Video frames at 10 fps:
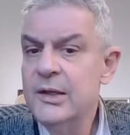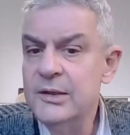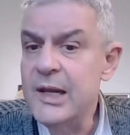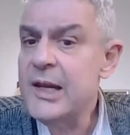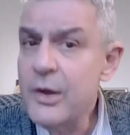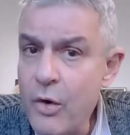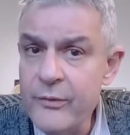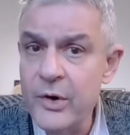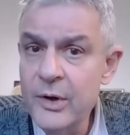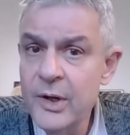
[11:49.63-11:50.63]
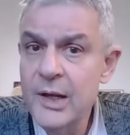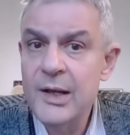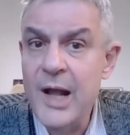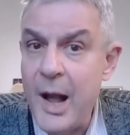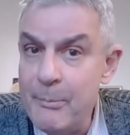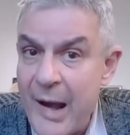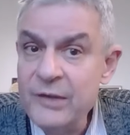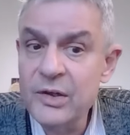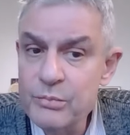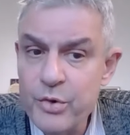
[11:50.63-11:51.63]
taking over
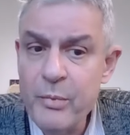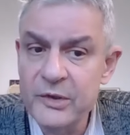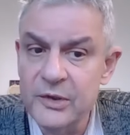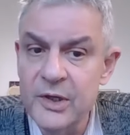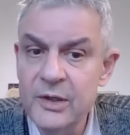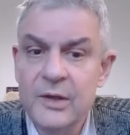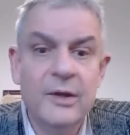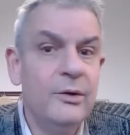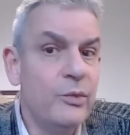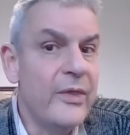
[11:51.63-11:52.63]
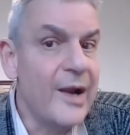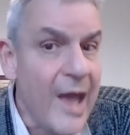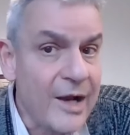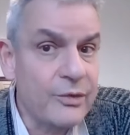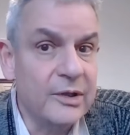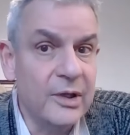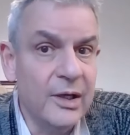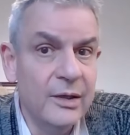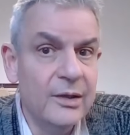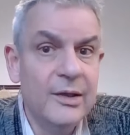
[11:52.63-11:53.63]
abandoned property with
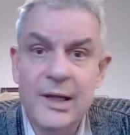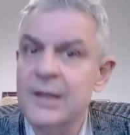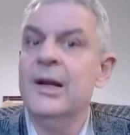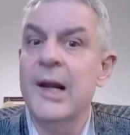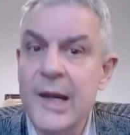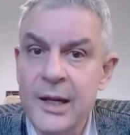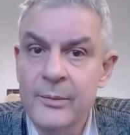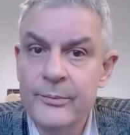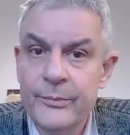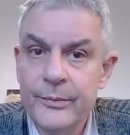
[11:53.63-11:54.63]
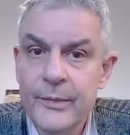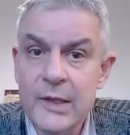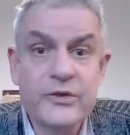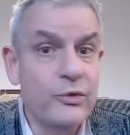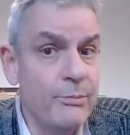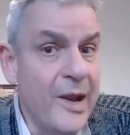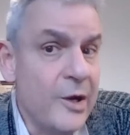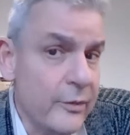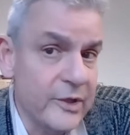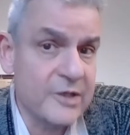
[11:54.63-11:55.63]
alacrity and glee. So
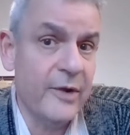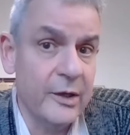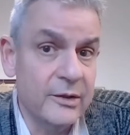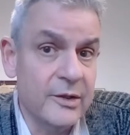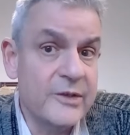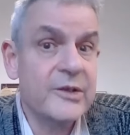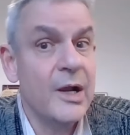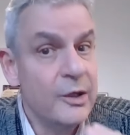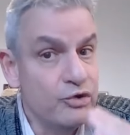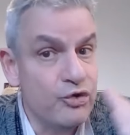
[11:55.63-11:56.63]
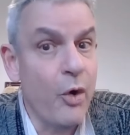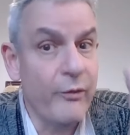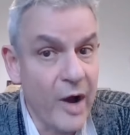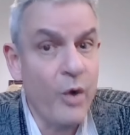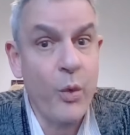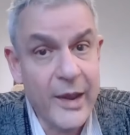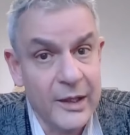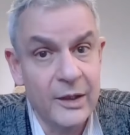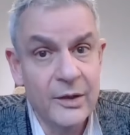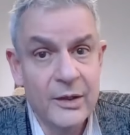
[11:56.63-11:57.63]
many of these volunteers drove
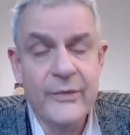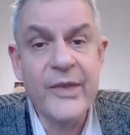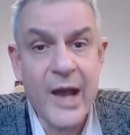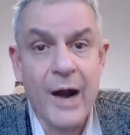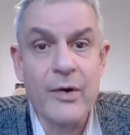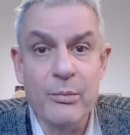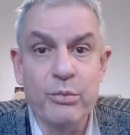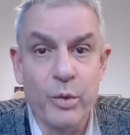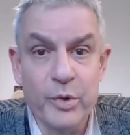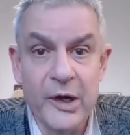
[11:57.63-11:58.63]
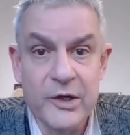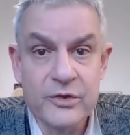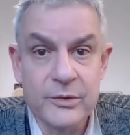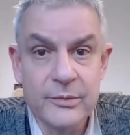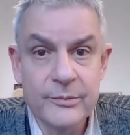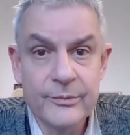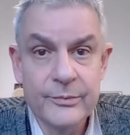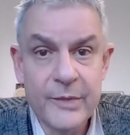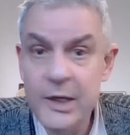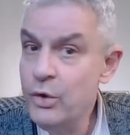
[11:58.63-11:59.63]
away the Arab population
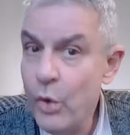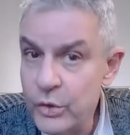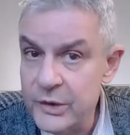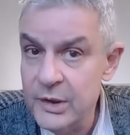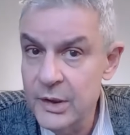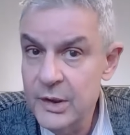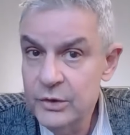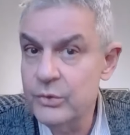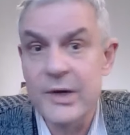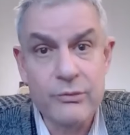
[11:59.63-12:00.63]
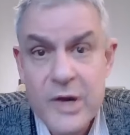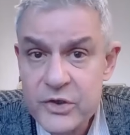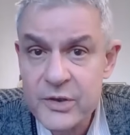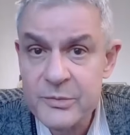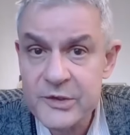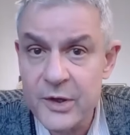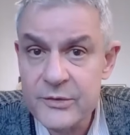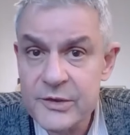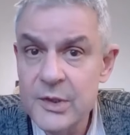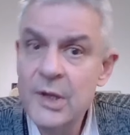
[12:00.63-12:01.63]
in order to enrich
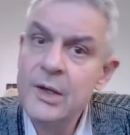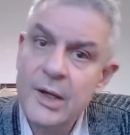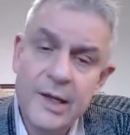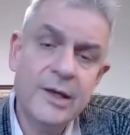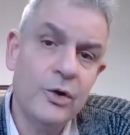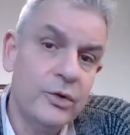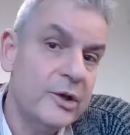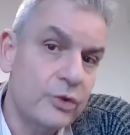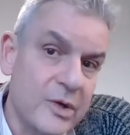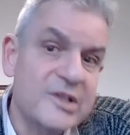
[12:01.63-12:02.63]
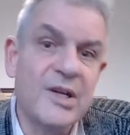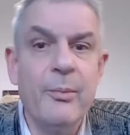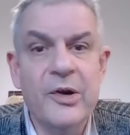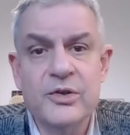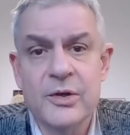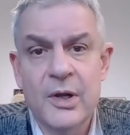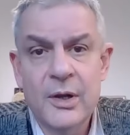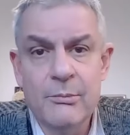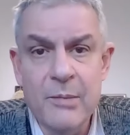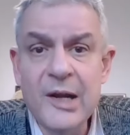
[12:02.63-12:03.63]
themselves and in order to establish
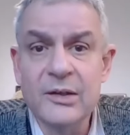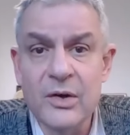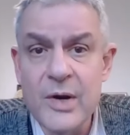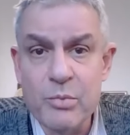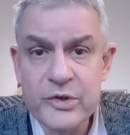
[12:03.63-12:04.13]
military